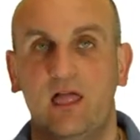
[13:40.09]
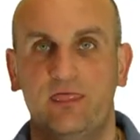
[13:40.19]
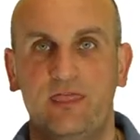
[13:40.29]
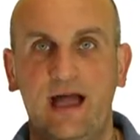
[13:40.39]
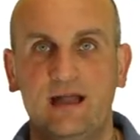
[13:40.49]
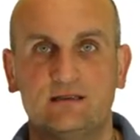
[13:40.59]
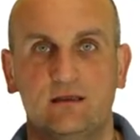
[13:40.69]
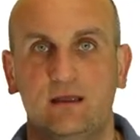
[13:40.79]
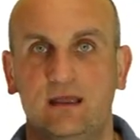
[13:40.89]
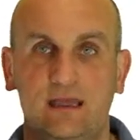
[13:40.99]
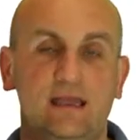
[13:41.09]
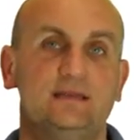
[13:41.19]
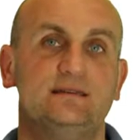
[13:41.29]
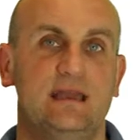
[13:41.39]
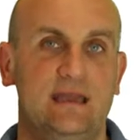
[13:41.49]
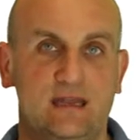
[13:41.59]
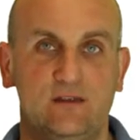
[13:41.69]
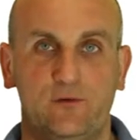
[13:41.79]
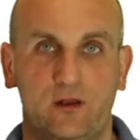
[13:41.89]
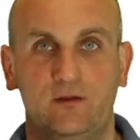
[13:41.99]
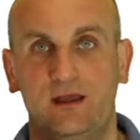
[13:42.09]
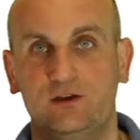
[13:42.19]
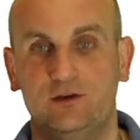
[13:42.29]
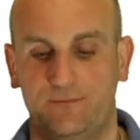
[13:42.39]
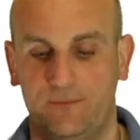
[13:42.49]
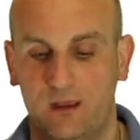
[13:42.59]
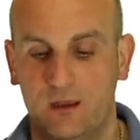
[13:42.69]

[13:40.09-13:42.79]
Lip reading: That is interval notation.